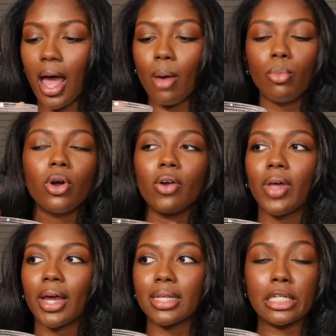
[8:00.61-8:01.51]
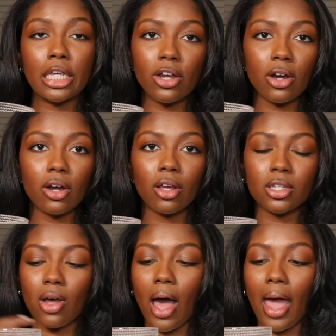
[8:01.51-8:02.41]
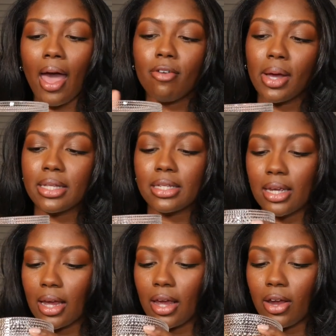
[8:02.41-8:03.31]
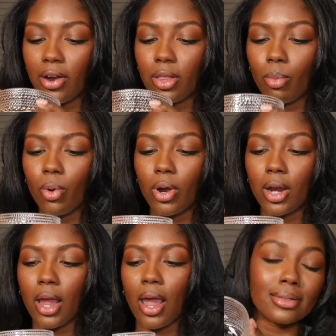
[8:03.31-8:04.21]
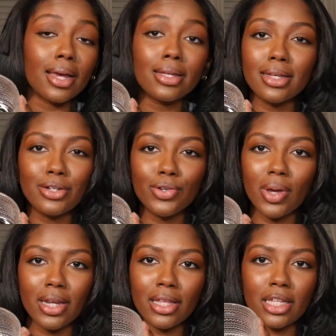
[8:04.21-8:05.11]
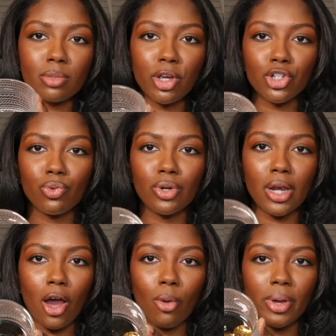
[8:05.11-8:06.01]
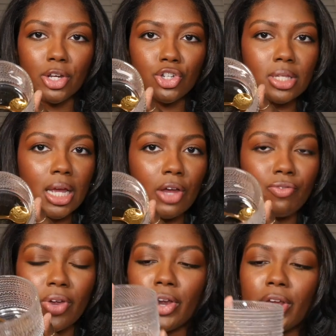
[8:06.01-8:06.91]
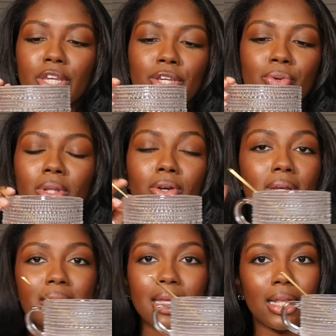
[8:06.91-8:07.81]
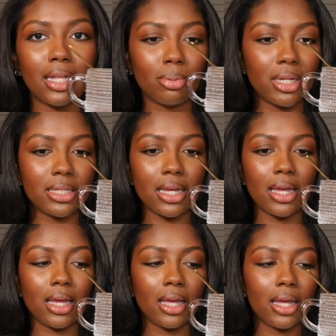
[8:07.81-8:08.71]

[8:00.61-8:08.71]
I'm more of like a tea girl, so I have my tea in here in the morning. Does it do anything special? No, but it's just like a very cute little aesthetically pleasing